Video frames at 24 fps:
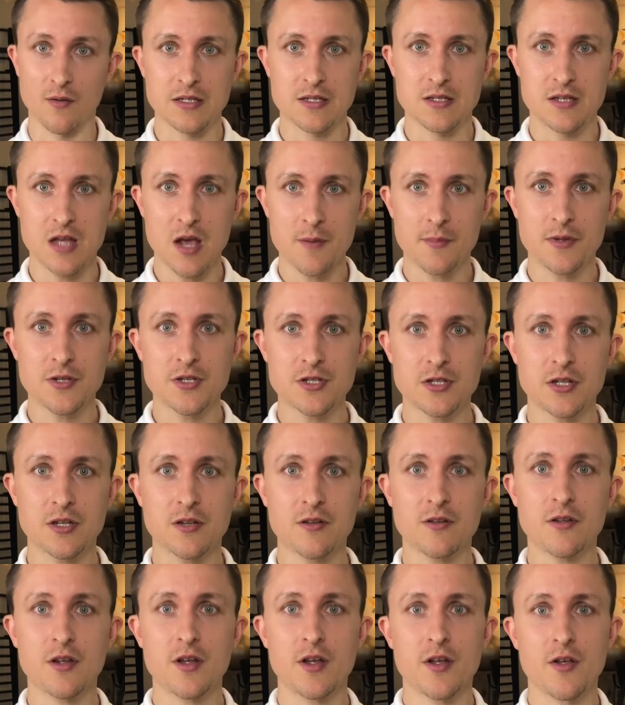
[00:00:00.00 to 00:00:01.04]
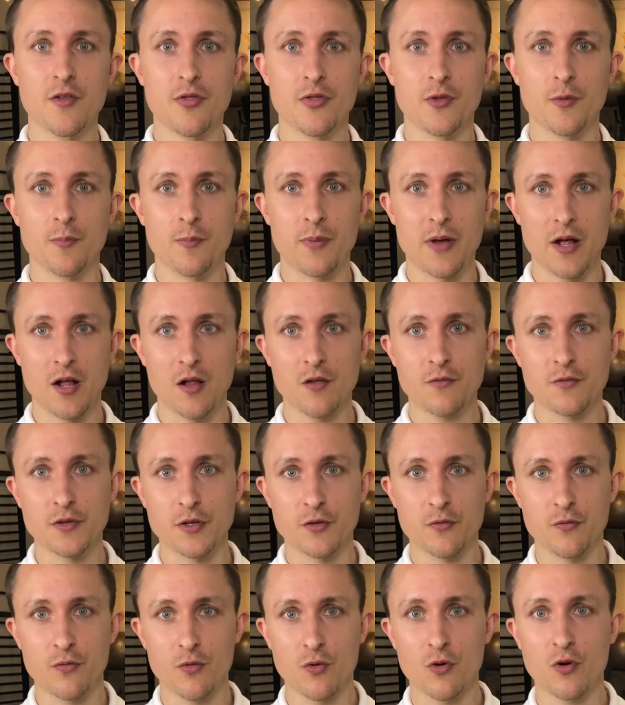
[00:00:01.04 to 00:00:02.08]
Damaging the pelvic
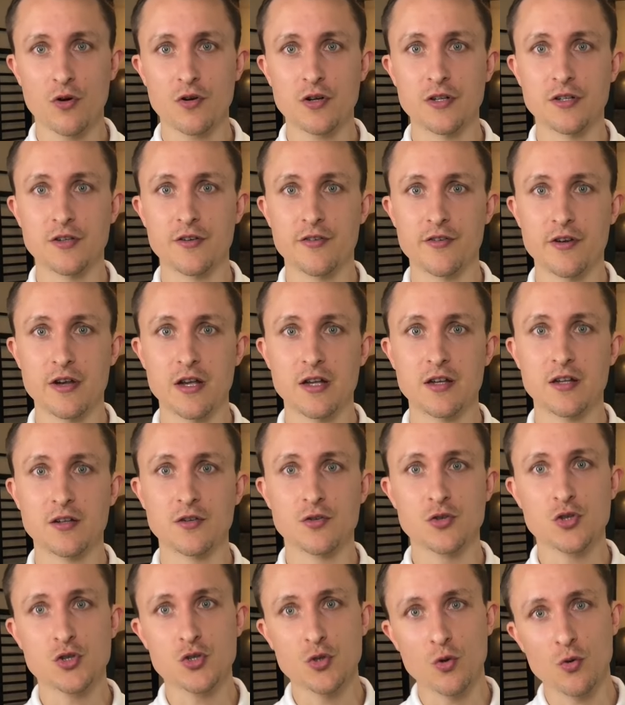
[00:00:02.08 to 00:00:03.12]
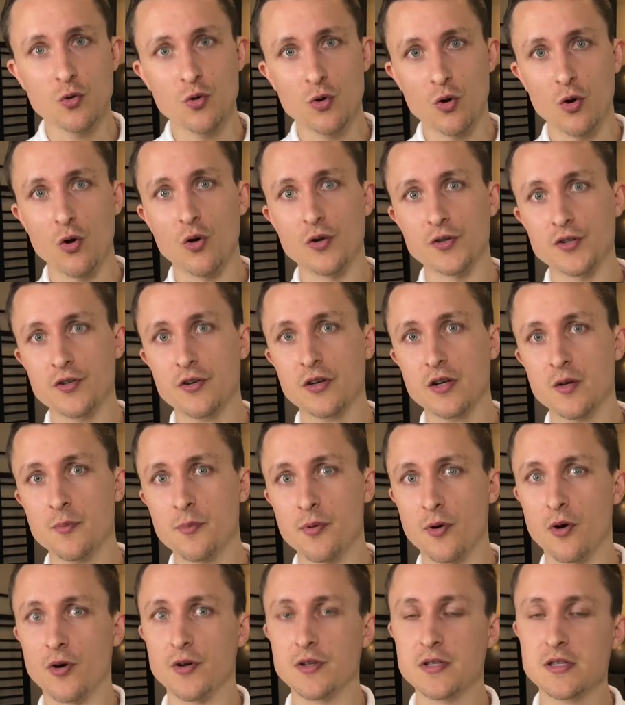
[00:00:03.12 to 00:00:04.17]
floor and creating so-called trigger
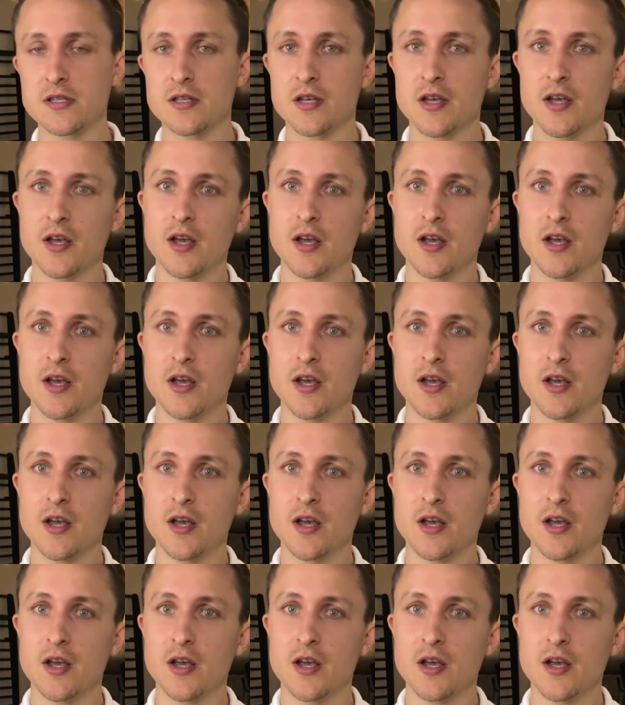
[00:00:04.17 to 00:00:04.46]
points